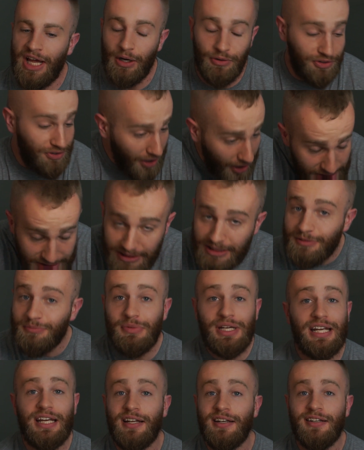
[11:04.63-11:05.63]
Now, doesn't
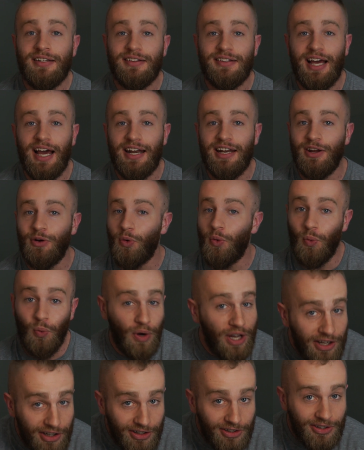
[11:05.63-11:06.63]
mean that it
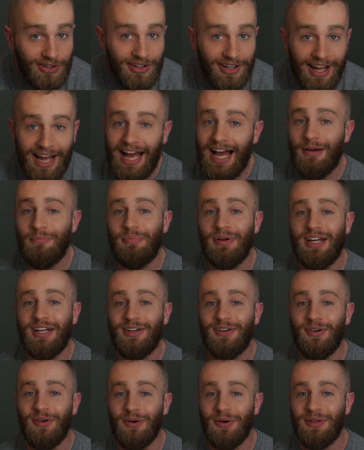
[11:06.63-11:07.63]
will
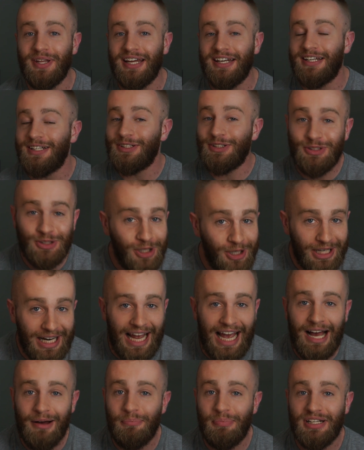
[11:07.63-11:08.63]
happen or that it should
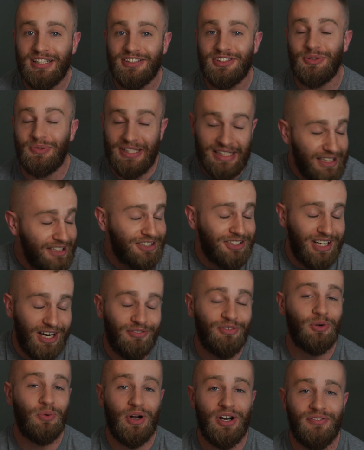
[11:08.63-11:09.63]
happen to each and
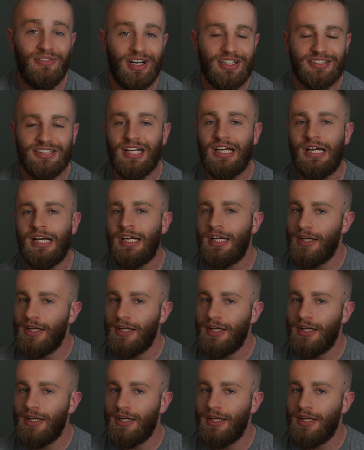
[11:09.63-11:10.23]
every one of us.